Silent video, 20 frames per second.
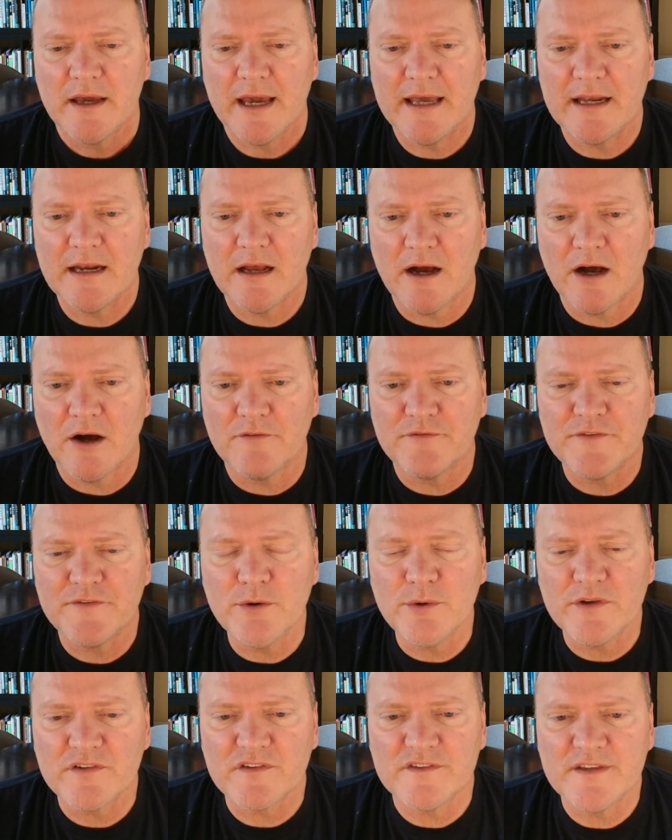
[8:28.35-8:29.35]
And I'll
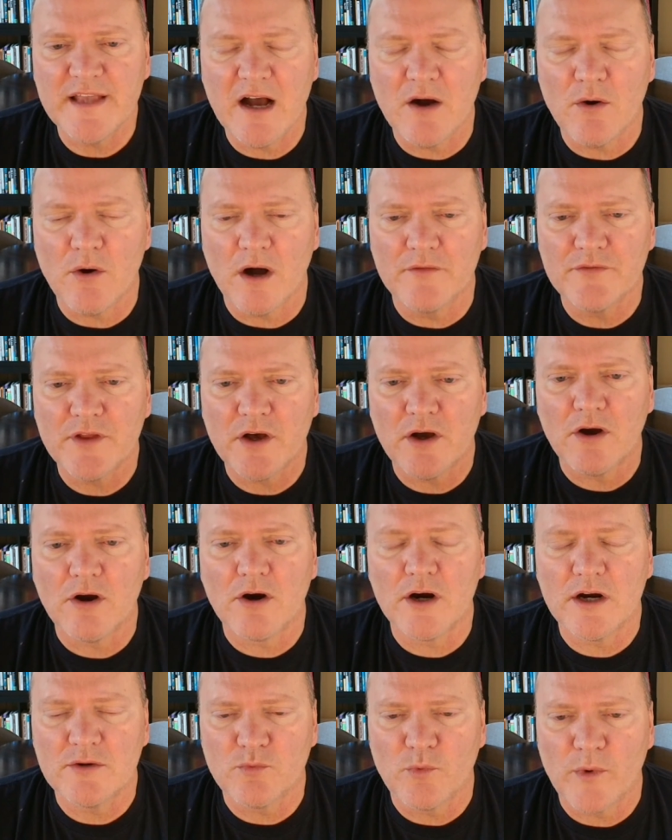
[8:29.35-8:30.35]
focus now on the
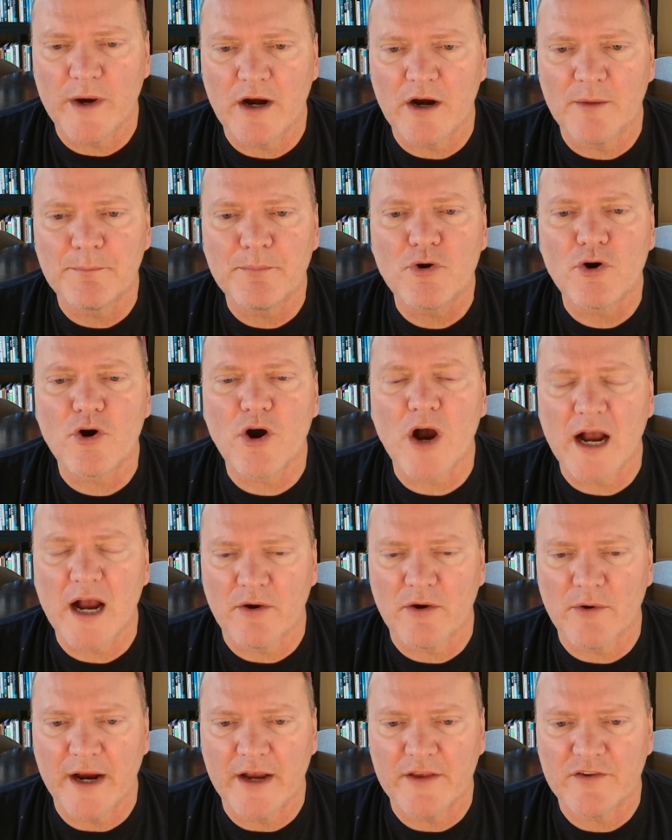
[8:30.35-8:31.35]
hardware
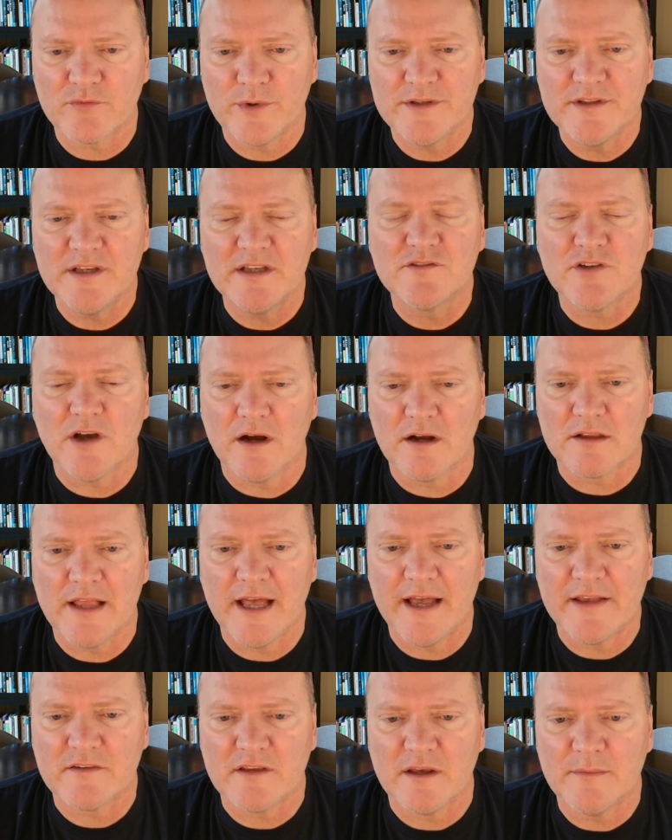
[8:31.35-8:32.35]
progress. We did talk
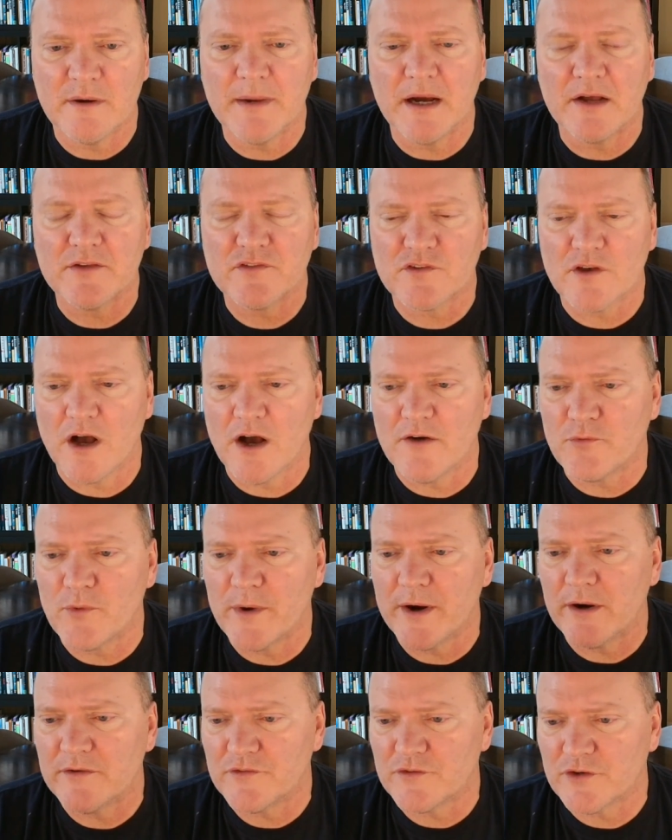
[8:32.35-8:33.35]
last time about
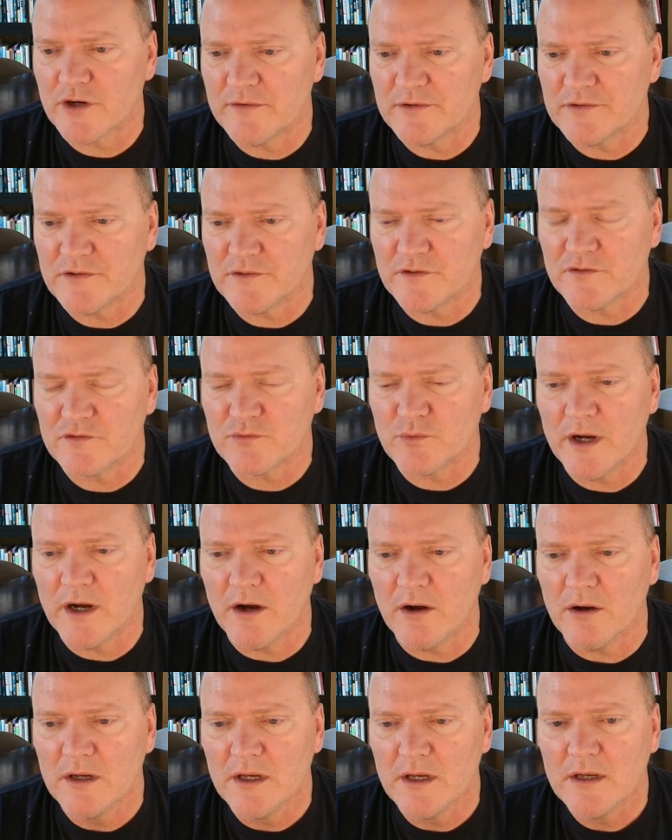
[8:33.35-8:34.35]
software and services as
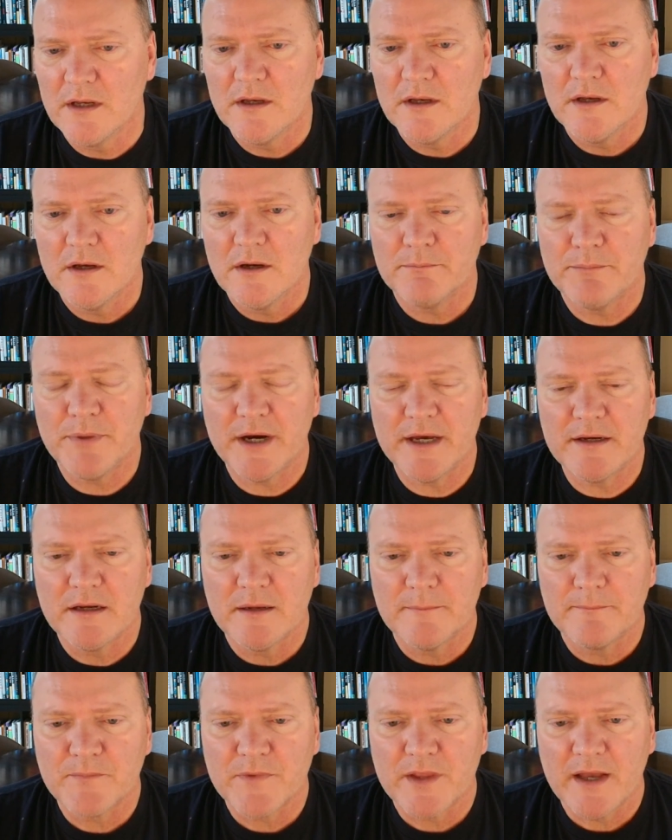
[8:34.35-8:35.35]
well,
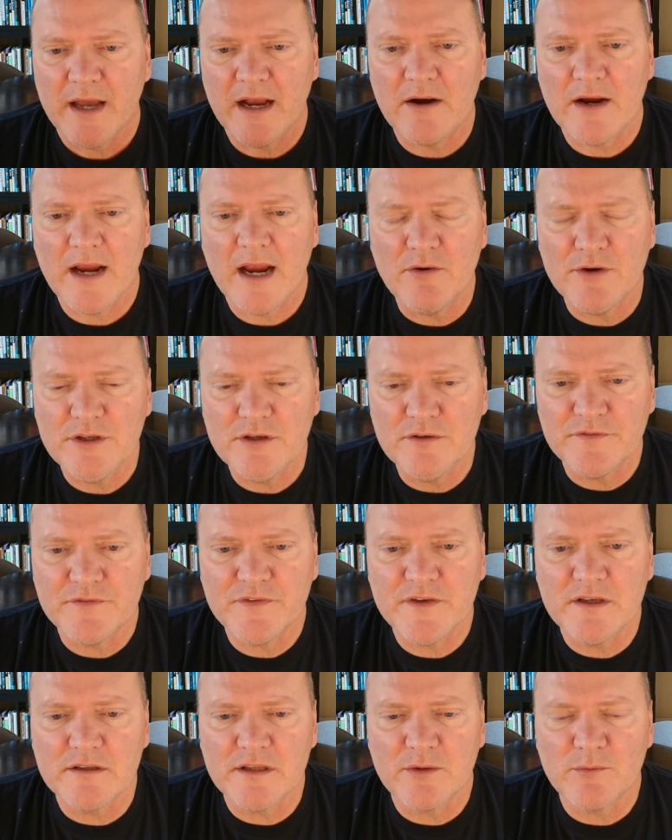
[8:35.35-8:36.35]
but how are you
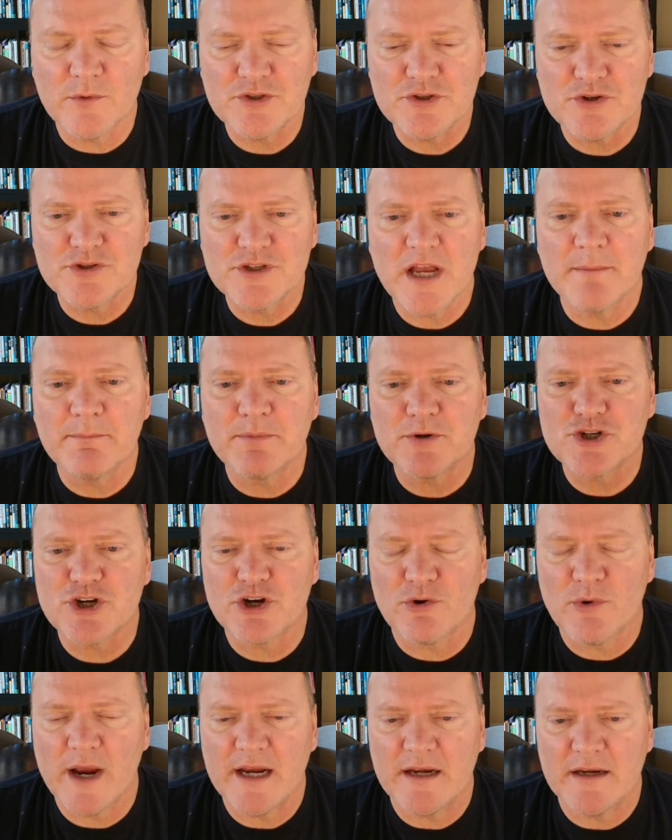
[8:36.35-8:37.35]
feeling? What's your
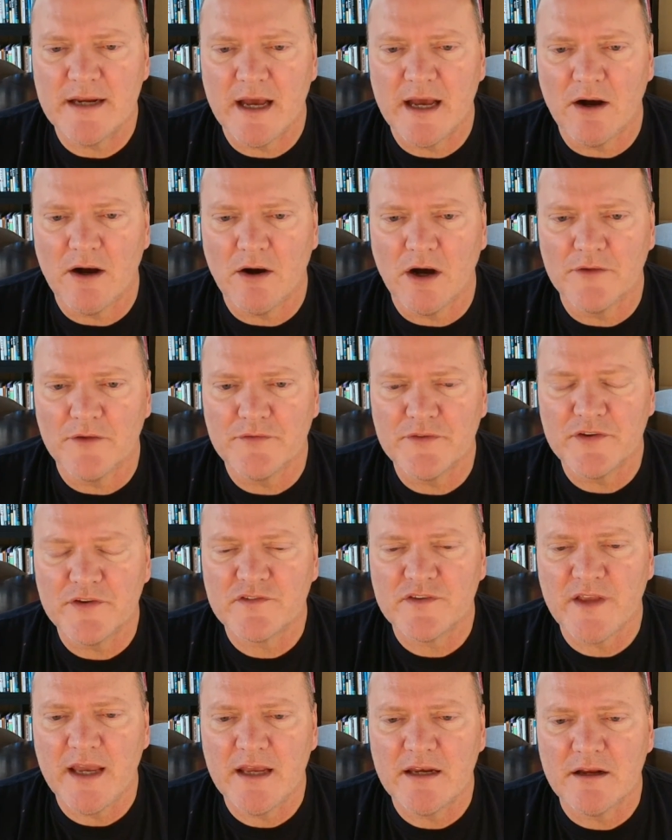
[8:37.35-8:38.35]
temperature right now on the
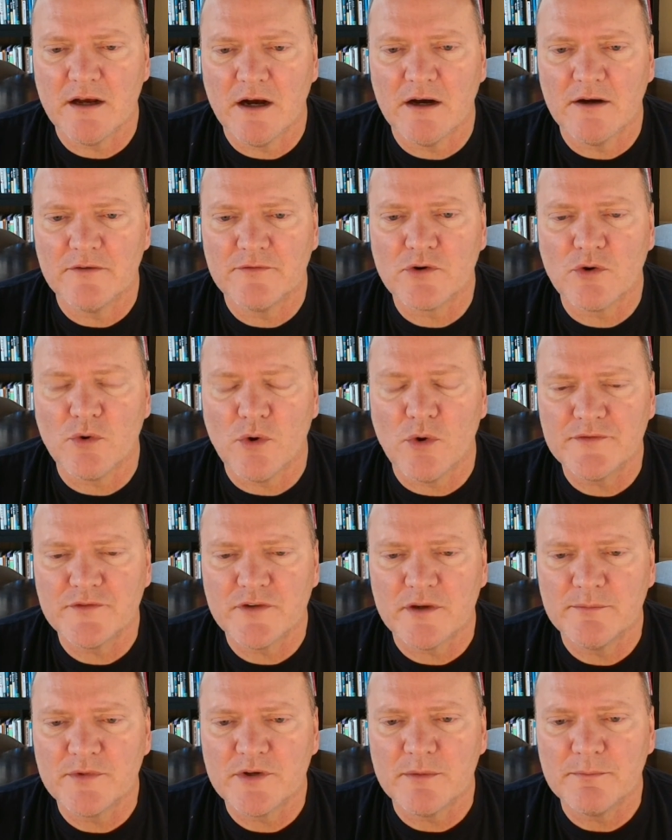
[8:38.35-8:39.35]
state of
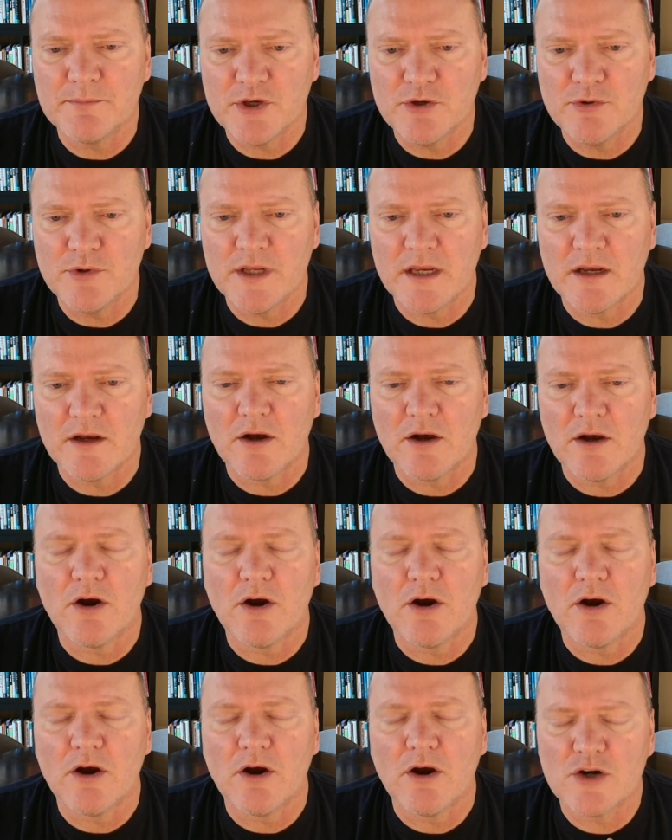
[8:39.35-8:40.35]
quantum computing
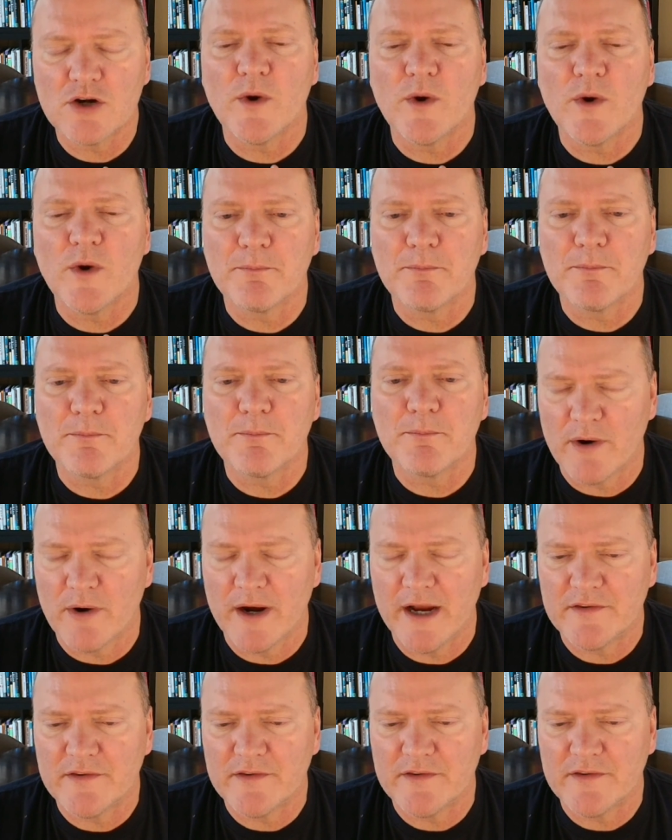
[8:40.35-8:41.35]
hardware
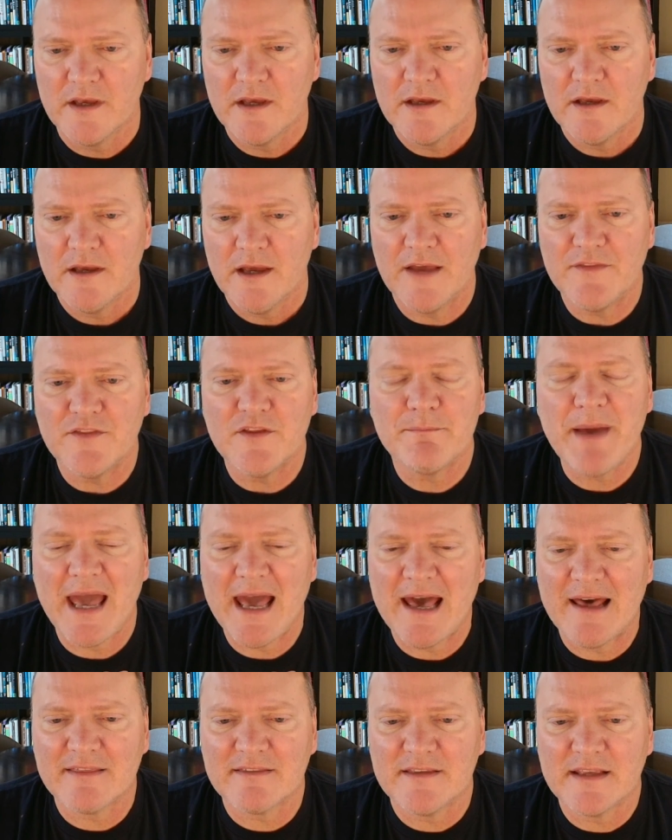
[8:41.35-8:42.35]
progress and the
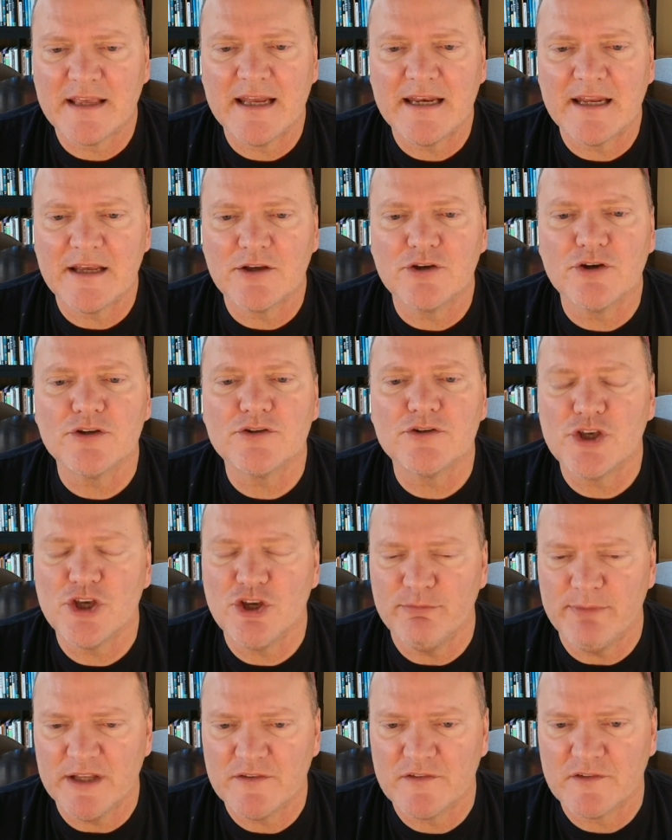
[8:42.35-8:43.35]
path to getting good
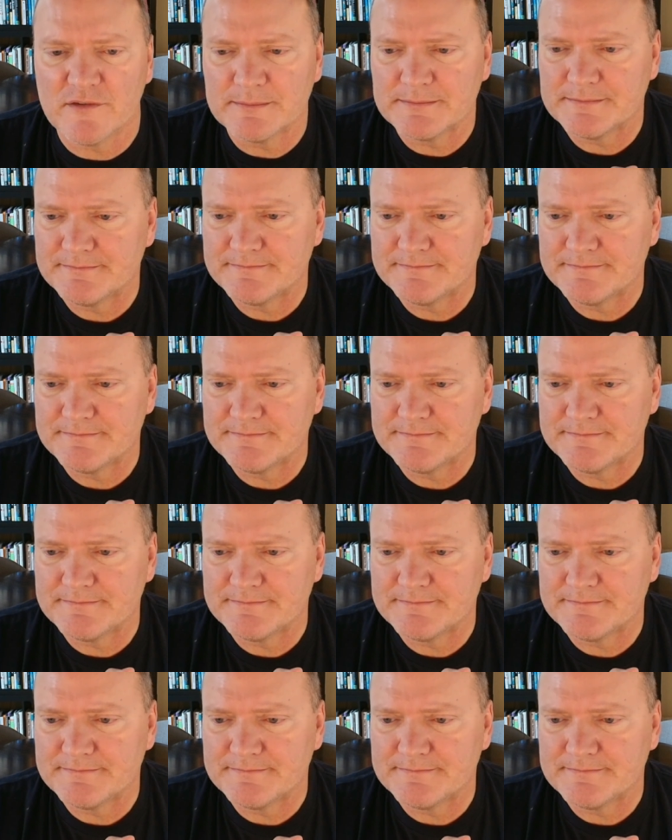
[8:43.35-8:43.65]
qubits?